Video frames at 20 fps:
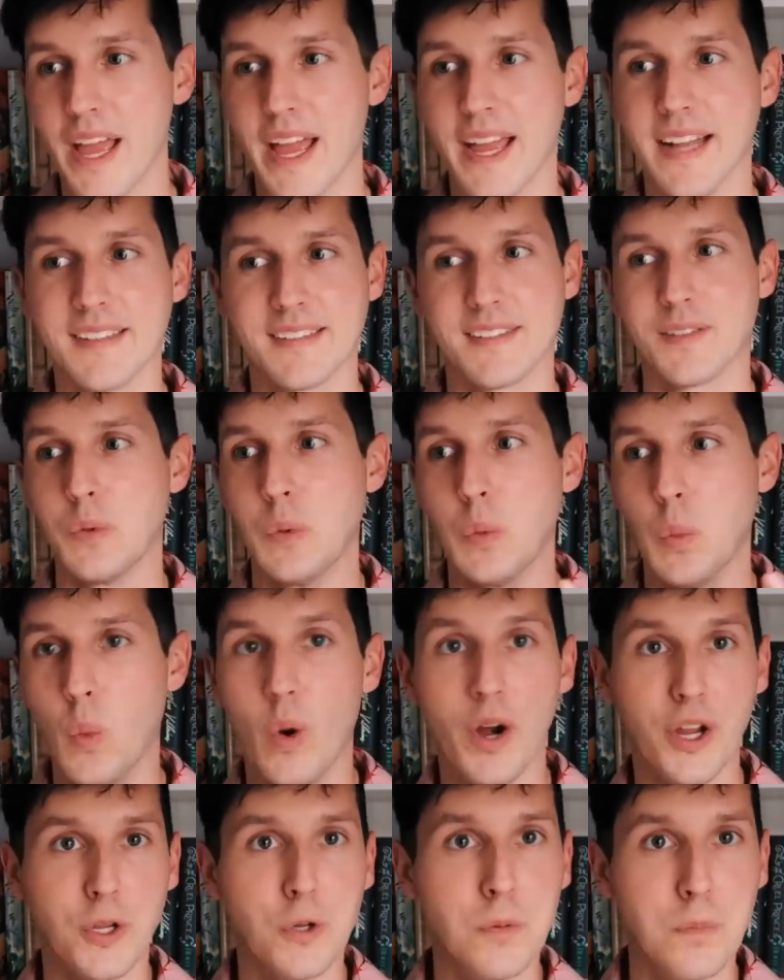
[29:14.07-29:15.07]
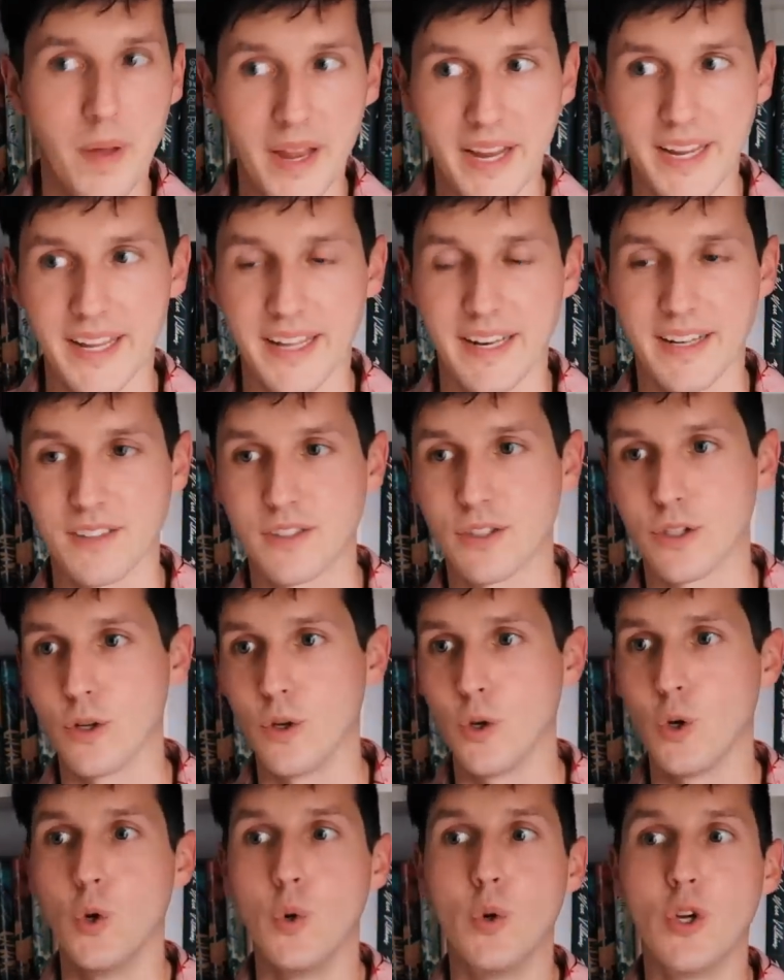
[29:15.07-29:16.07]
It's what you make it. It's
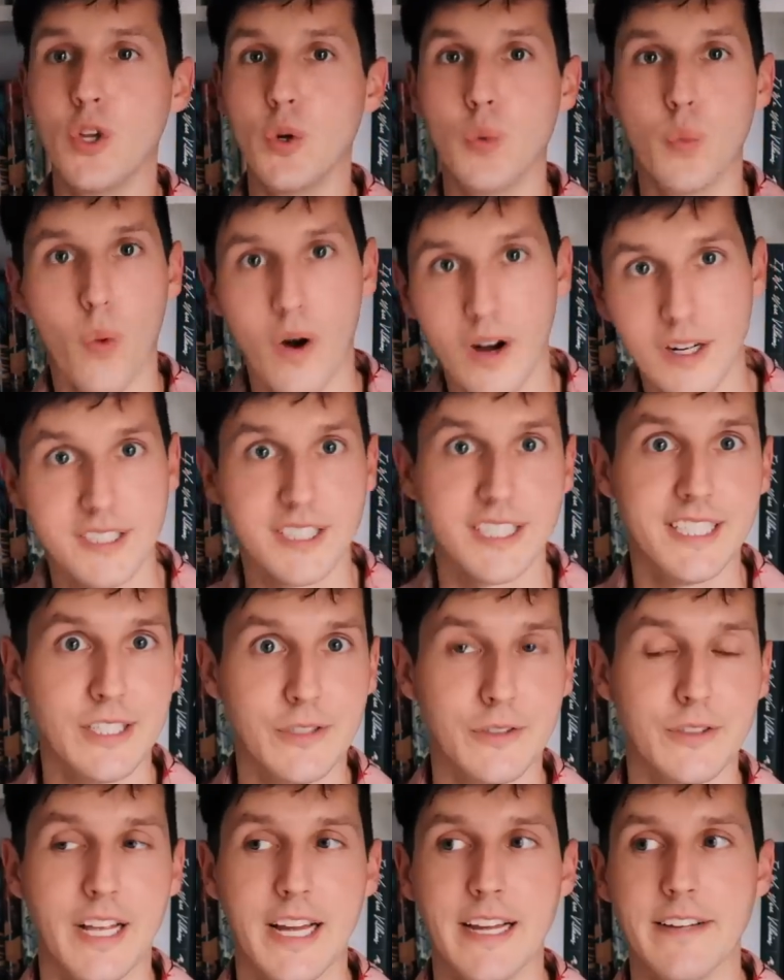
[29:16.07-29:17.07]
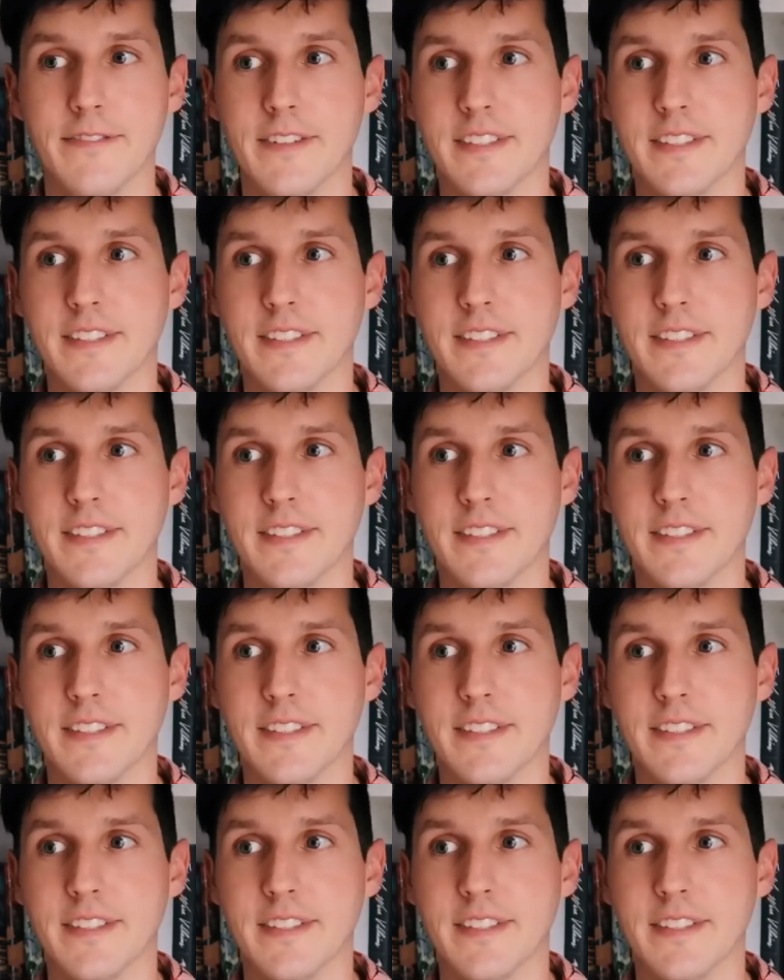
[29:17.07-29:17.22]
who you want in your life.